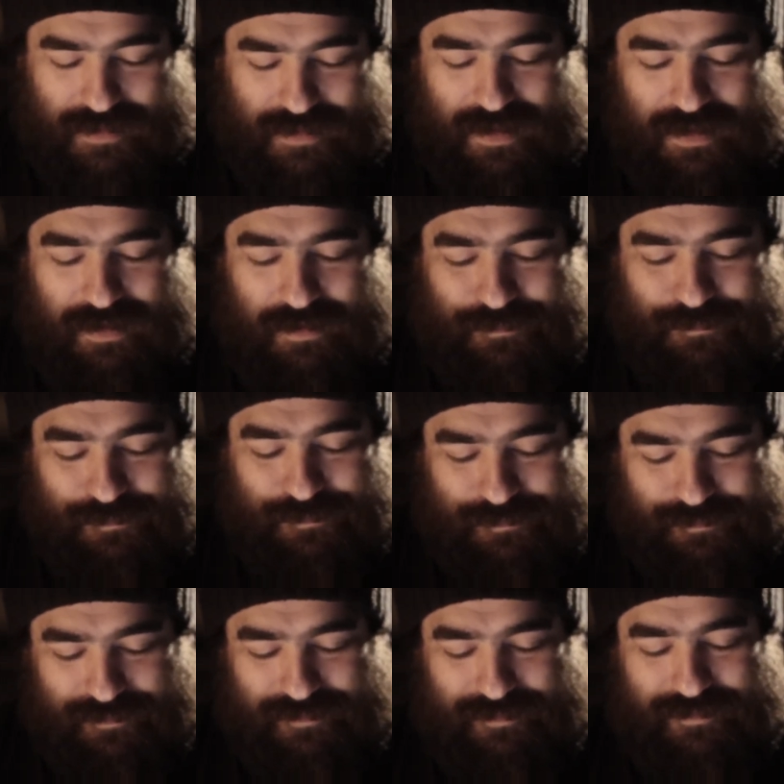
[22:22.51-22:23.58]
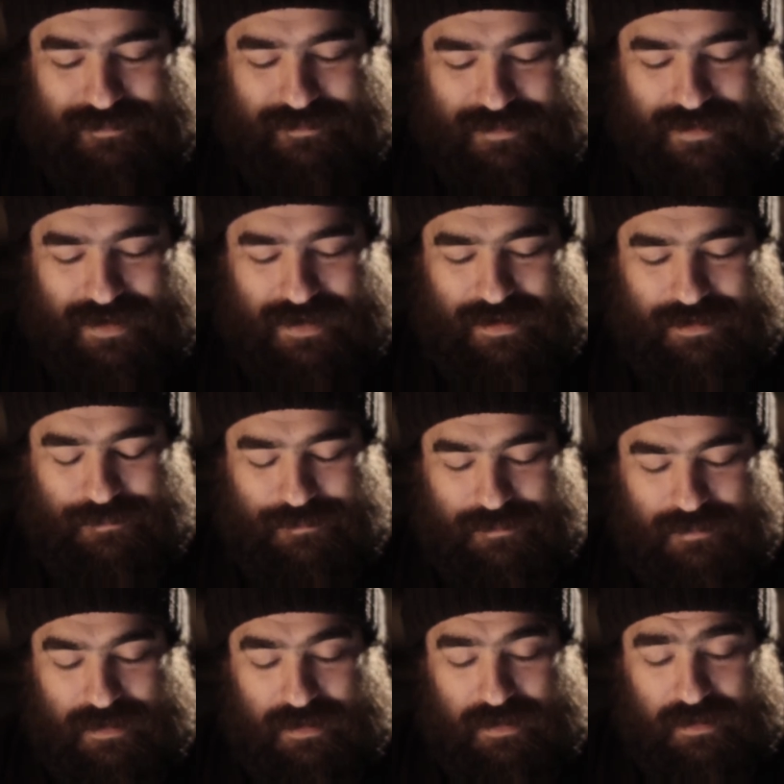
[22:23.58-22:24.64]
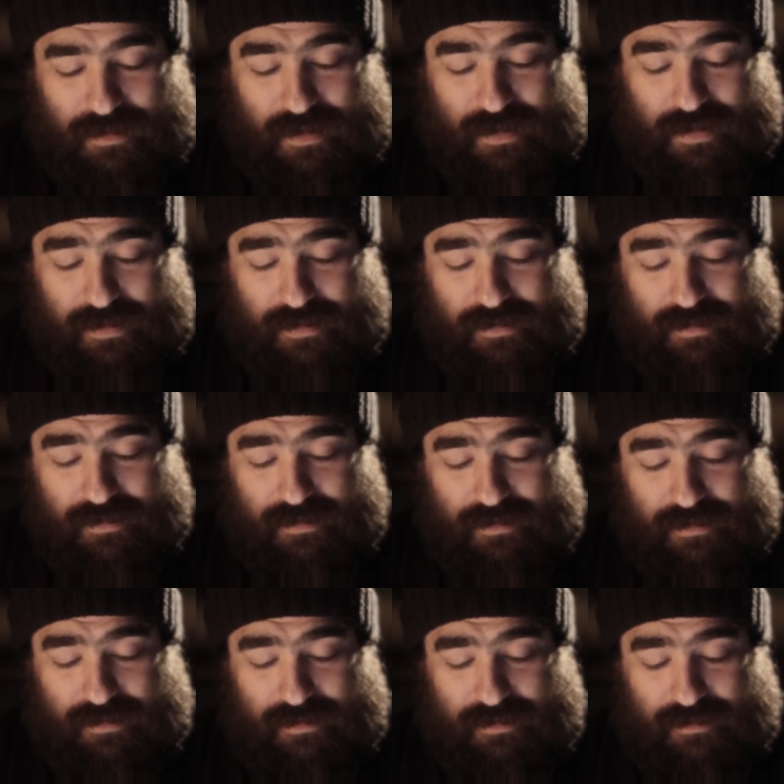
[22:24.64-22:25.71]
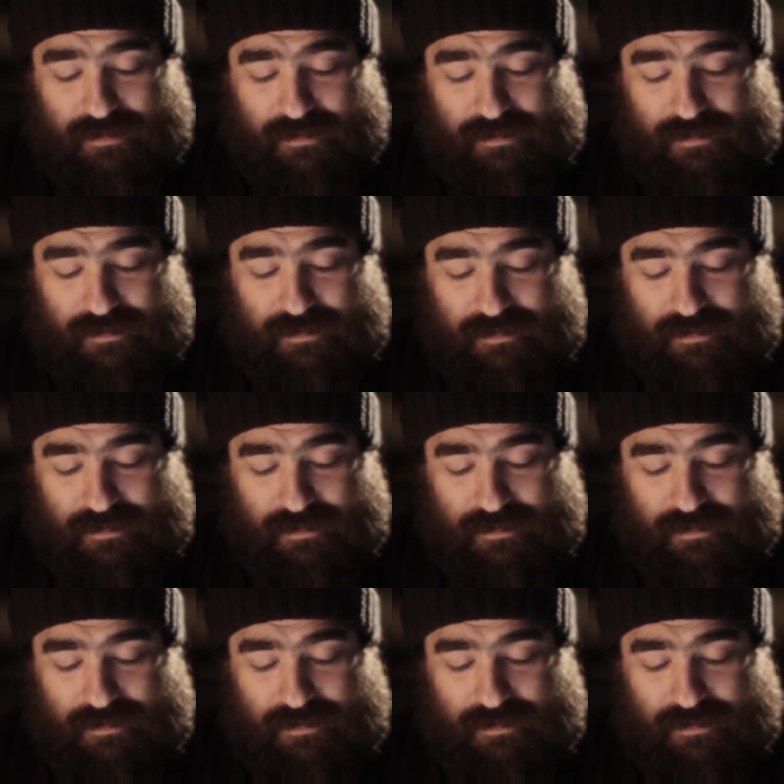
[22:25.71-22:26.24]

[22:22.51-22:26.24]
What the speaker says: Hi. And